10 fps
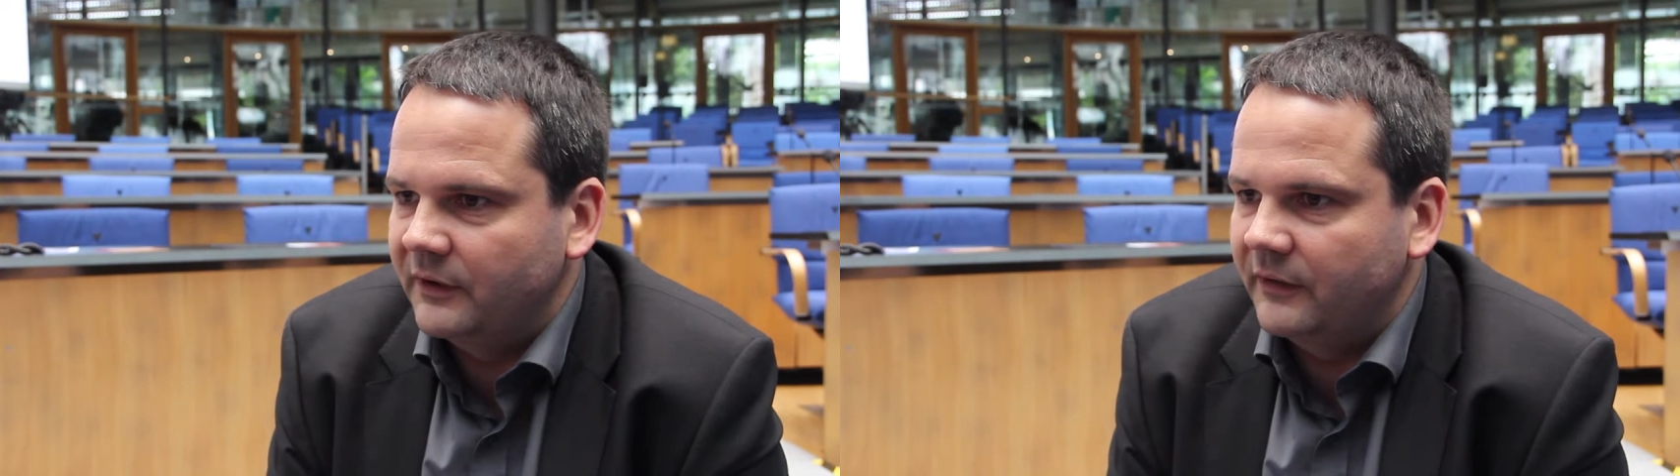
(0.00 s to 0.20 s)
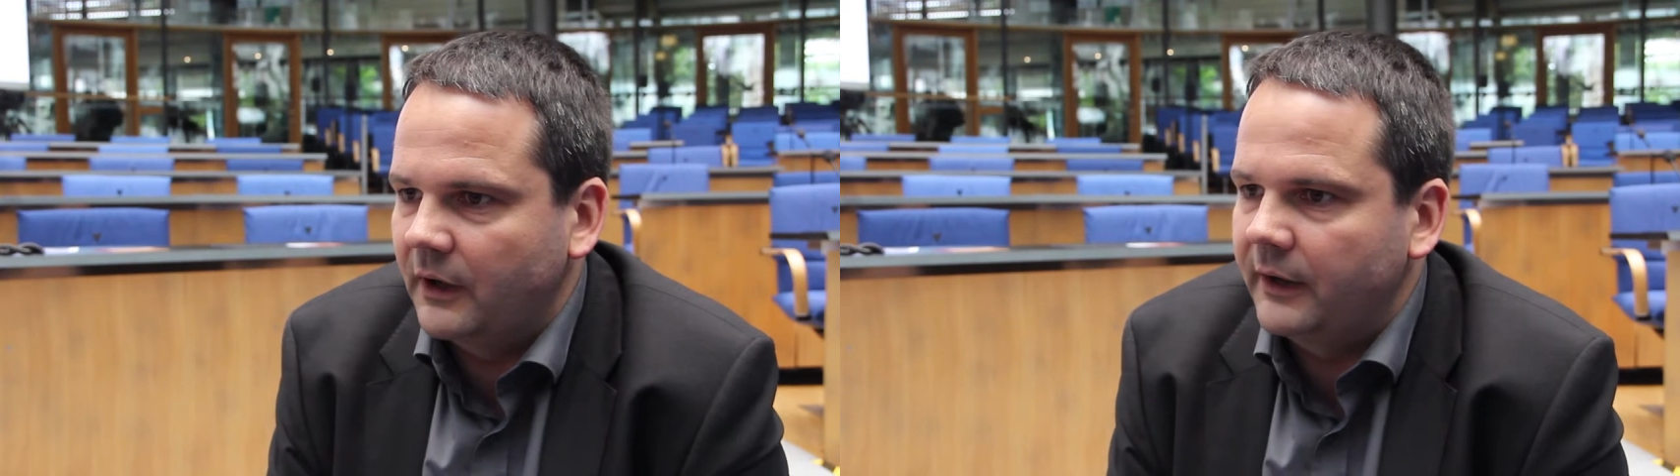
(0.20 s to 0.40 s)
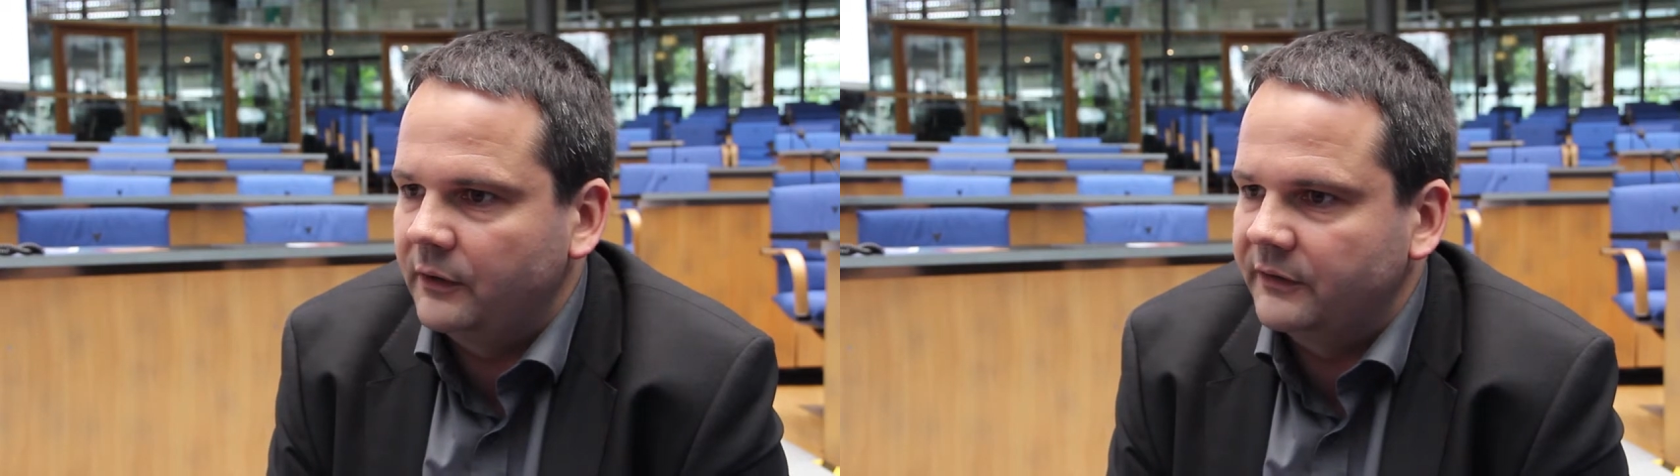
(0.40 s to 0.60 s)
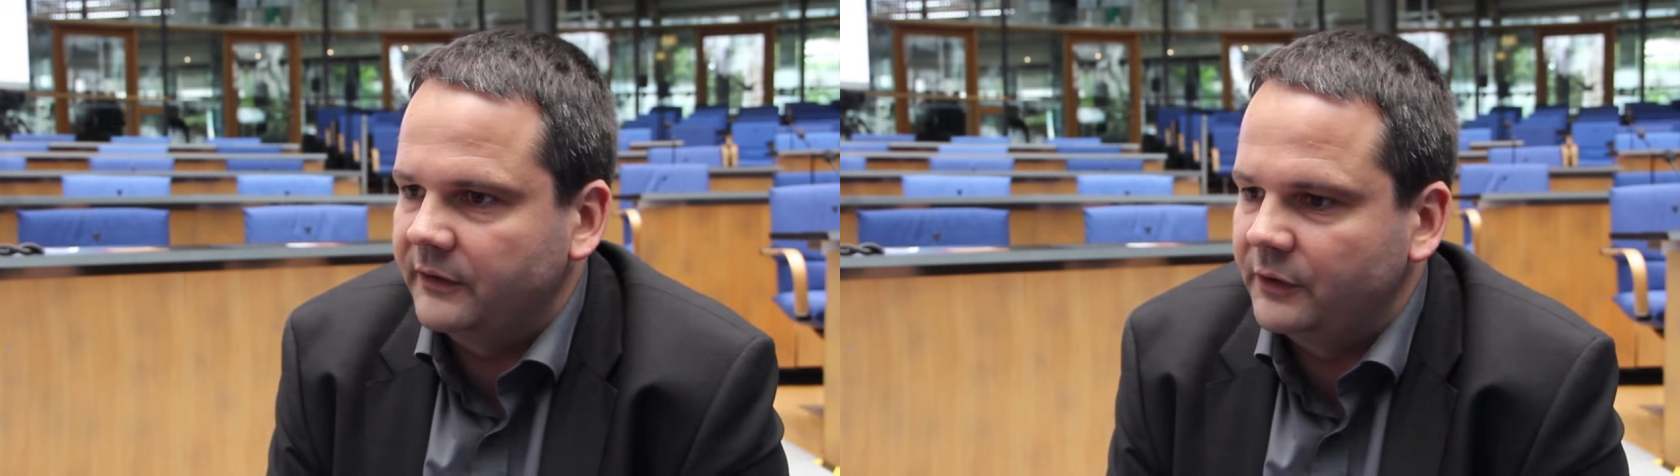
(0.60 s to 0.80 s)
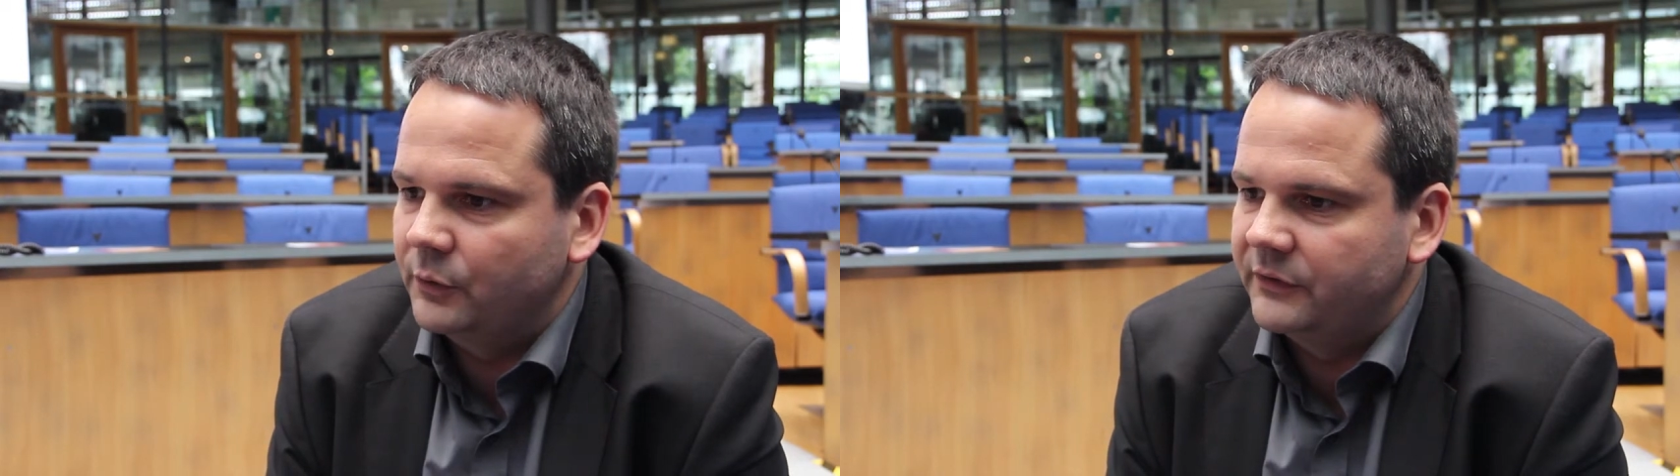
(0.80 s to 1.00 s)
have a higher
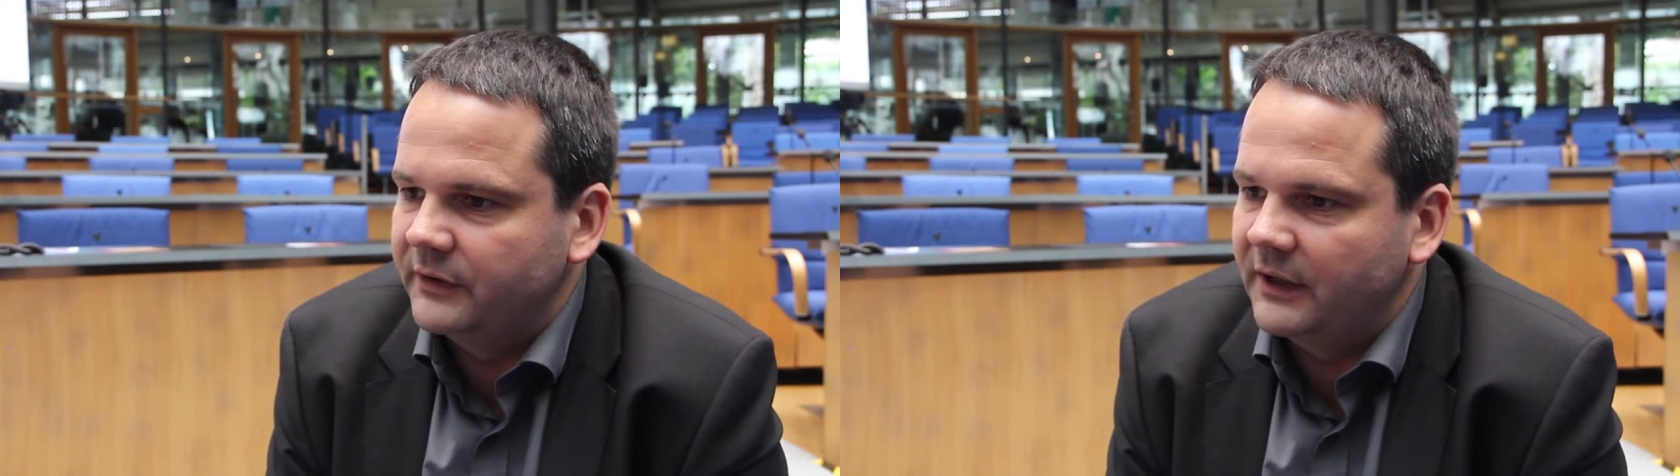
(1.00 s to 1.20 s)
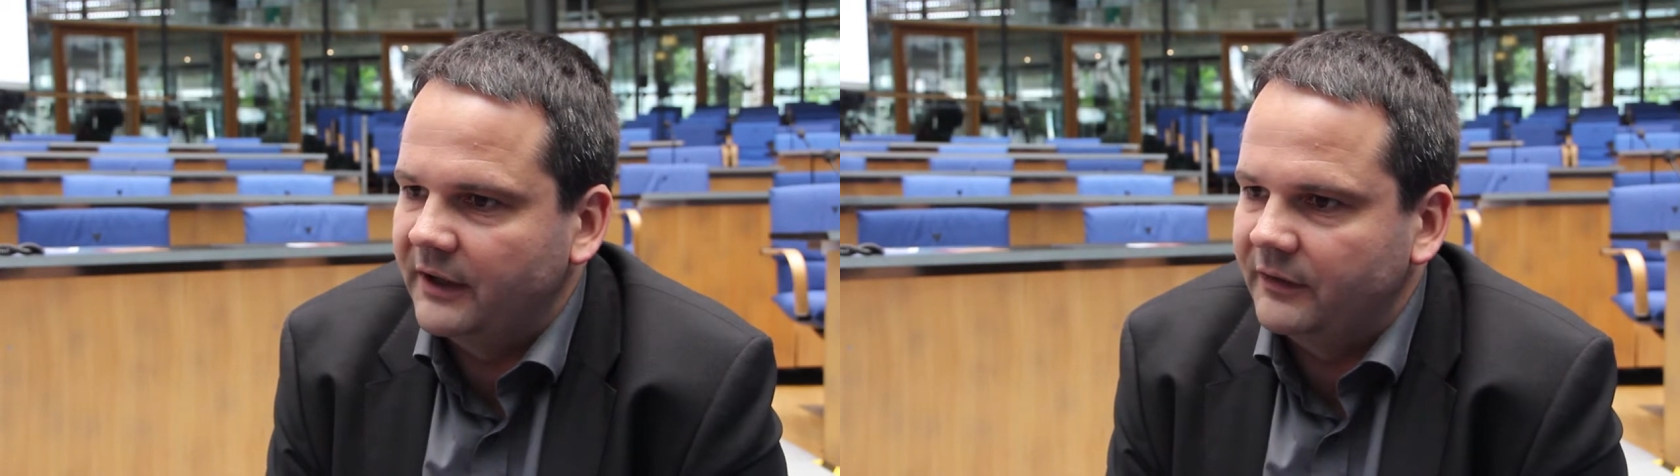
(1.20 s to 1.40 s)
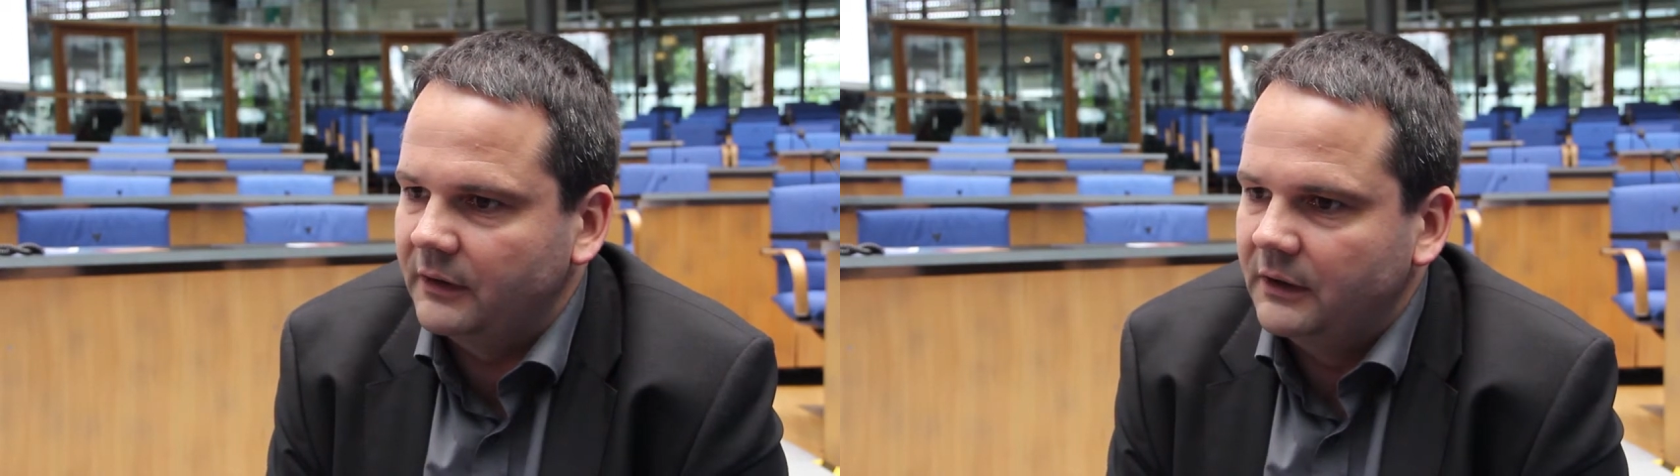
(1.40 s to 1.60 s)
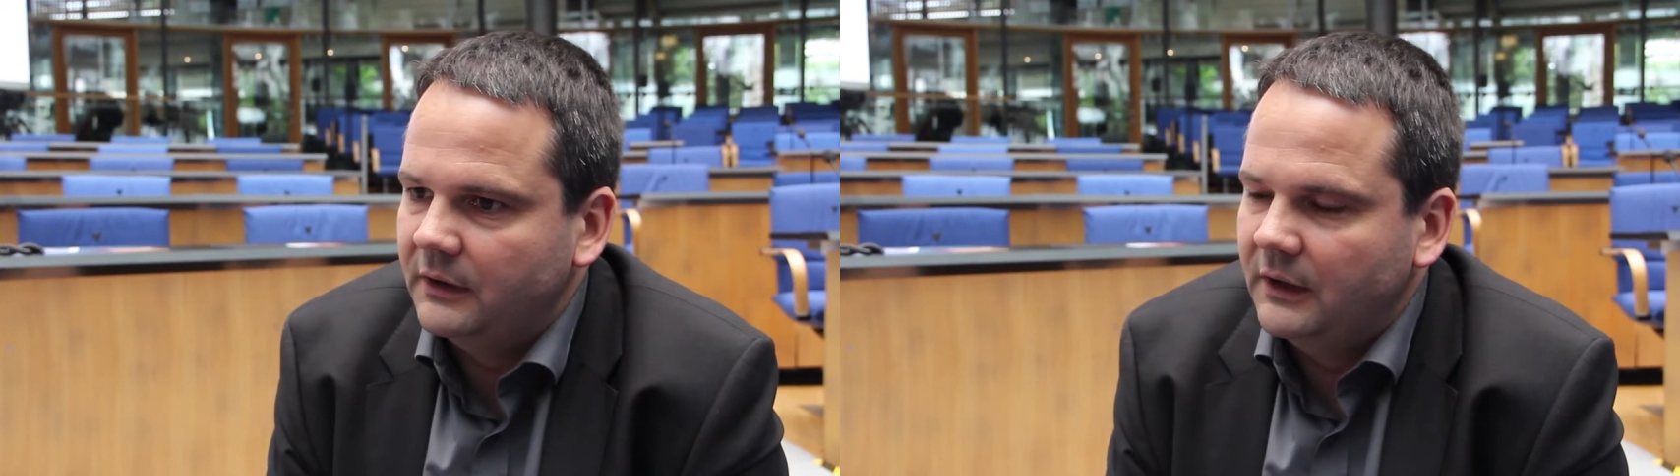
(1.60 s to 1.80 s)
security level.